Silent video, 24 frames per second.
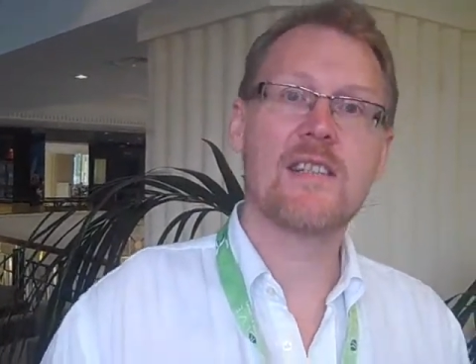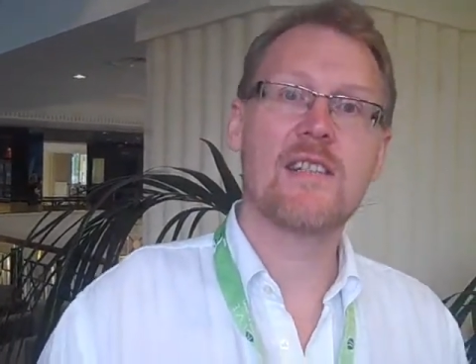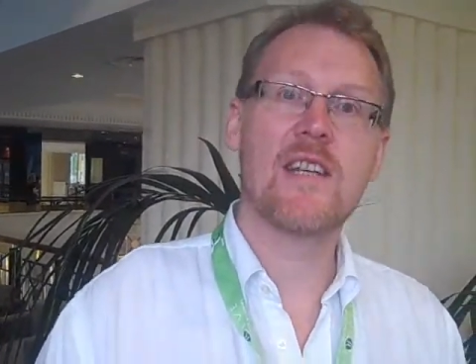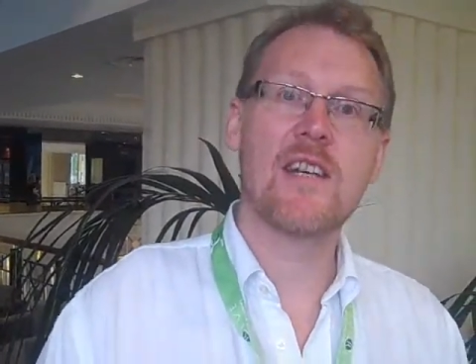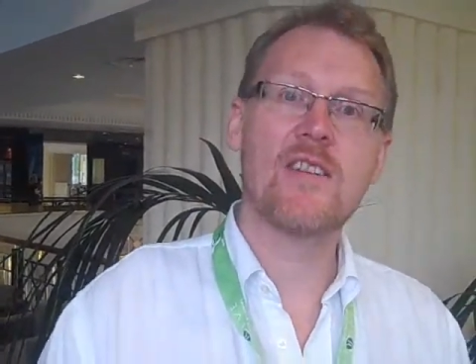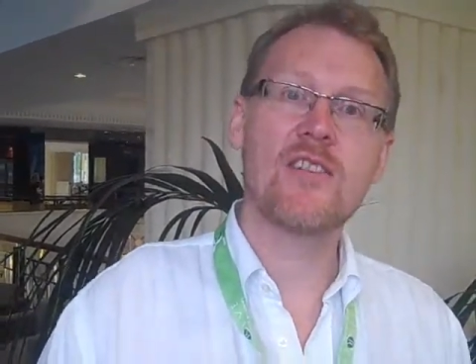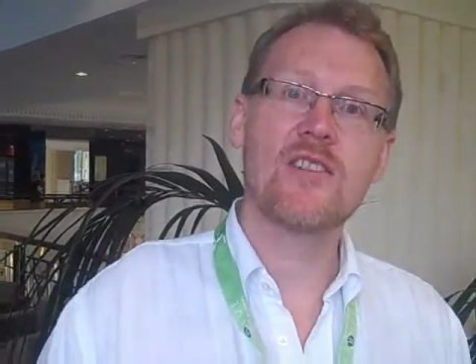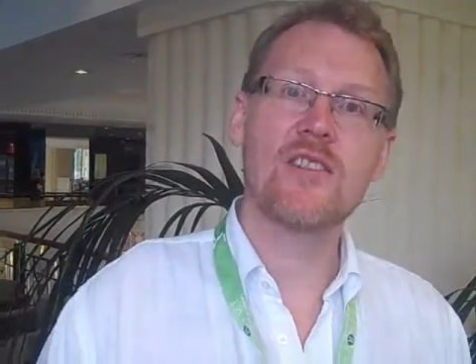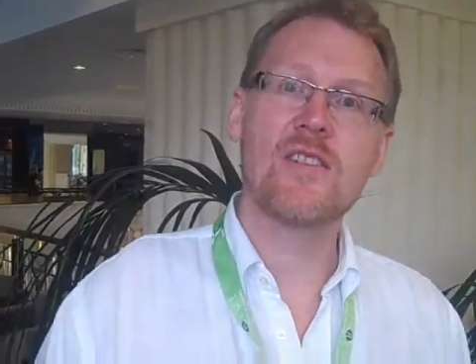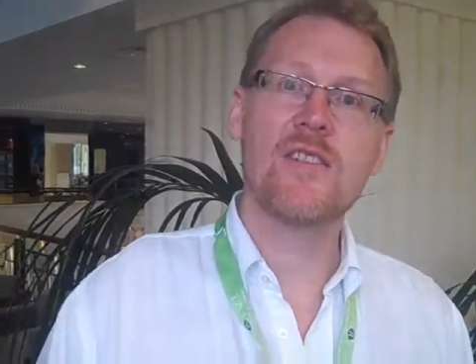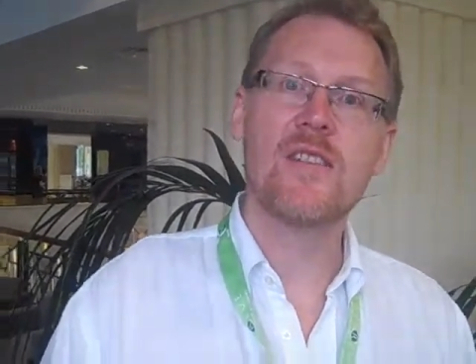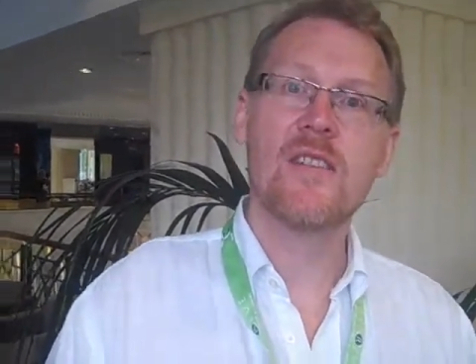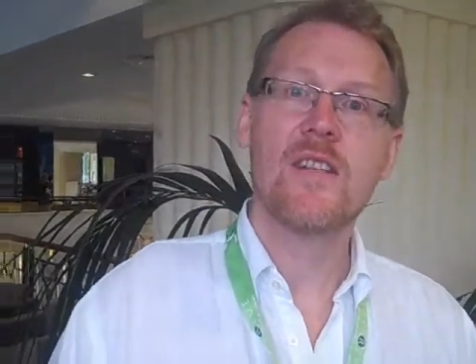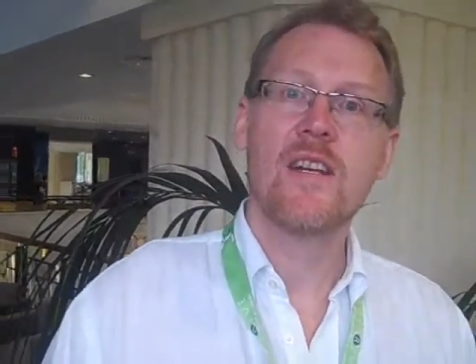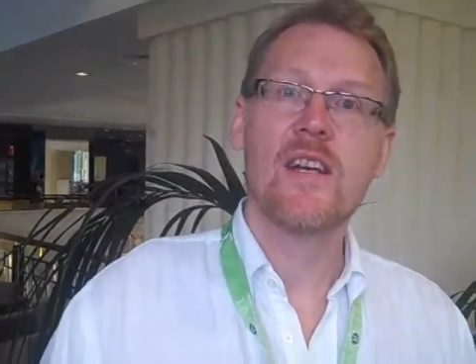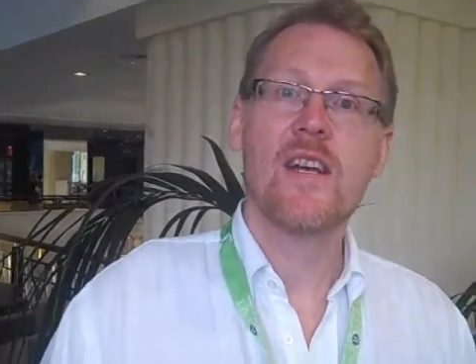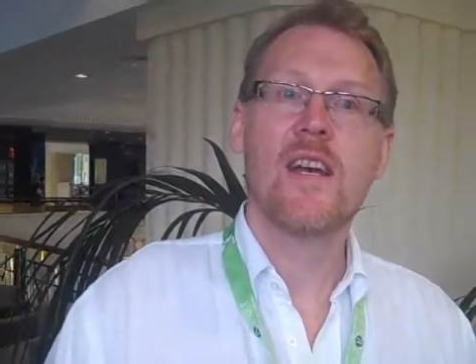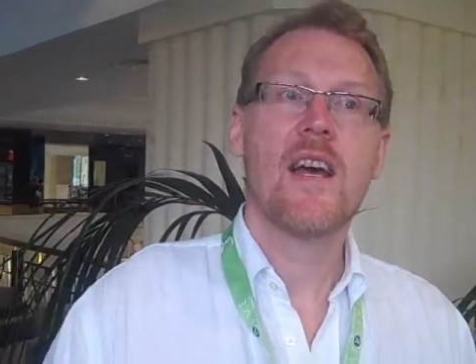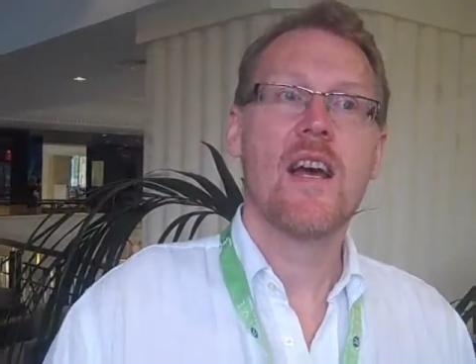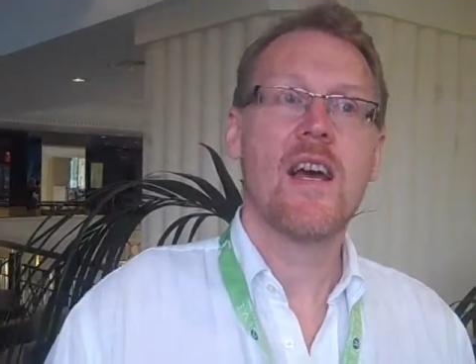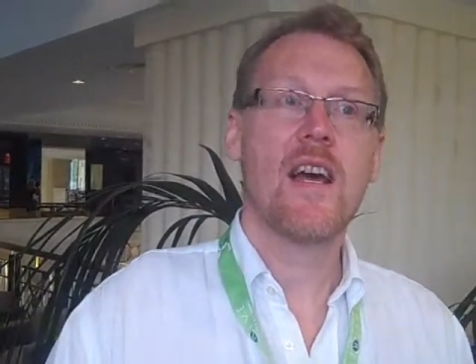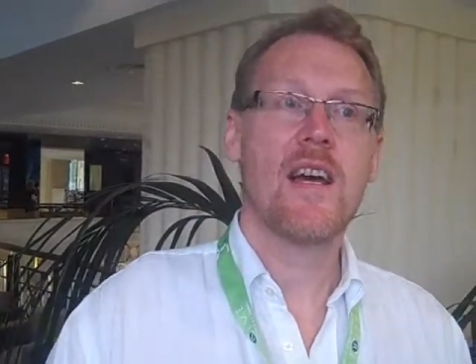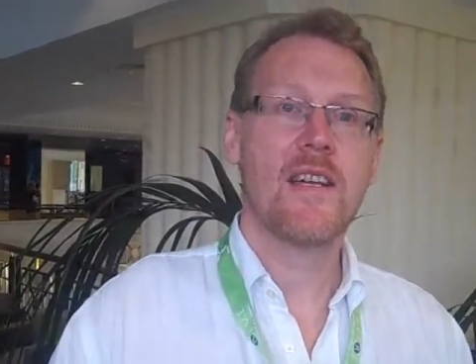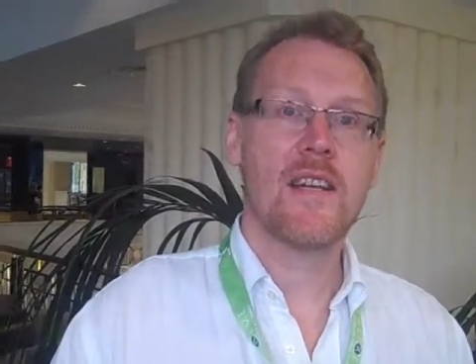session,
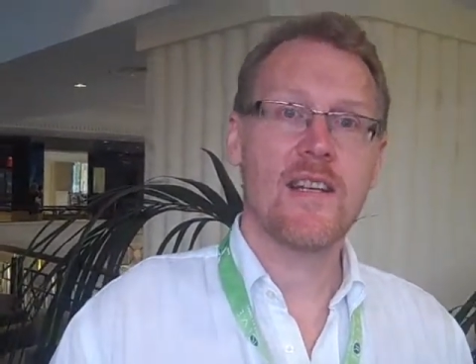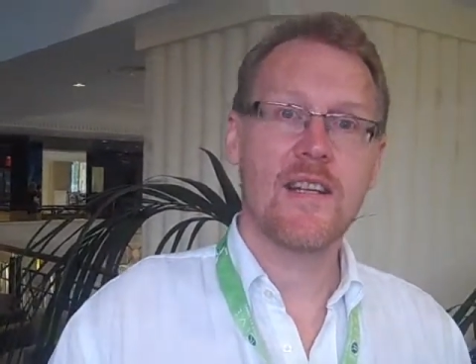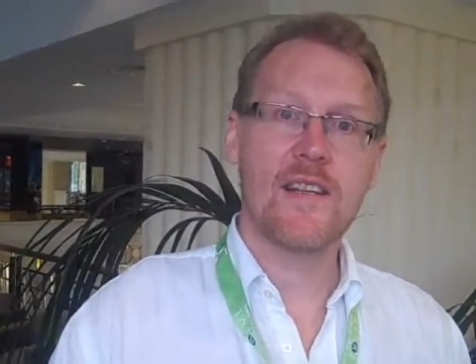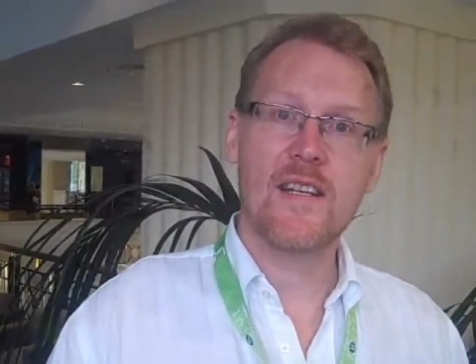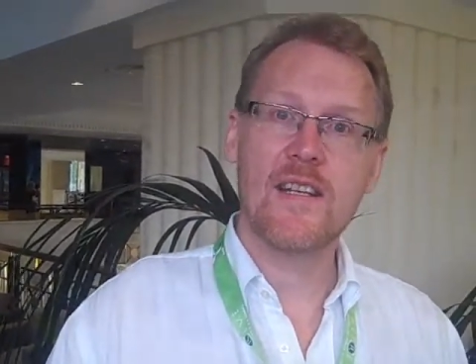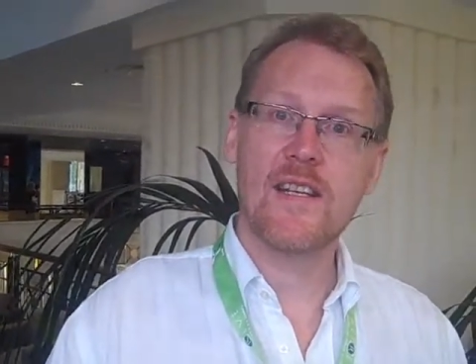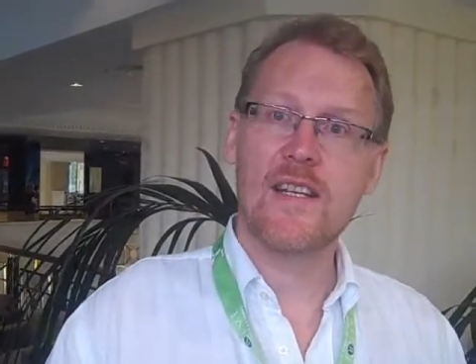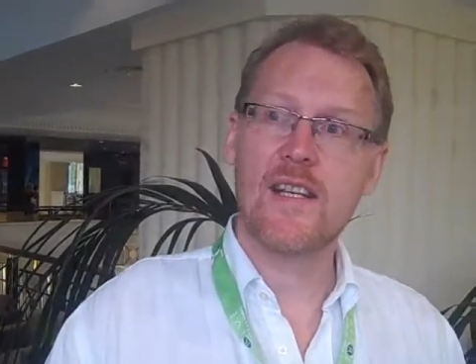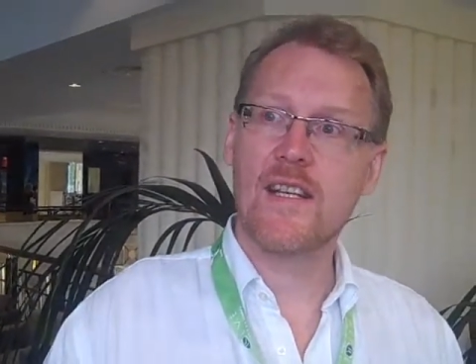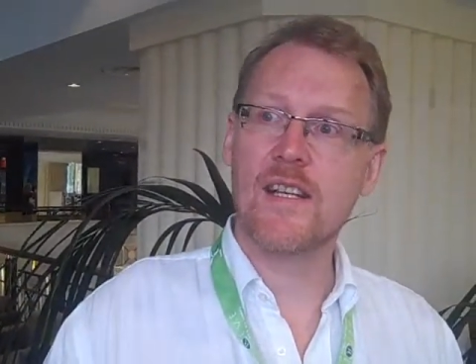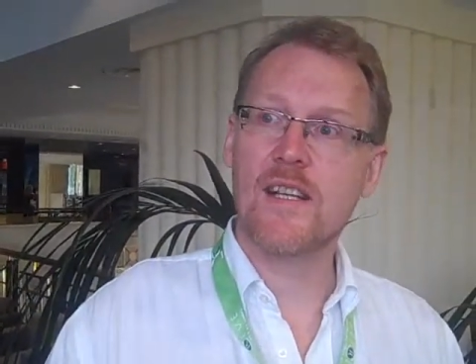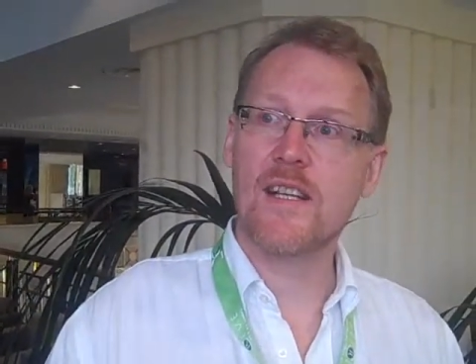and I think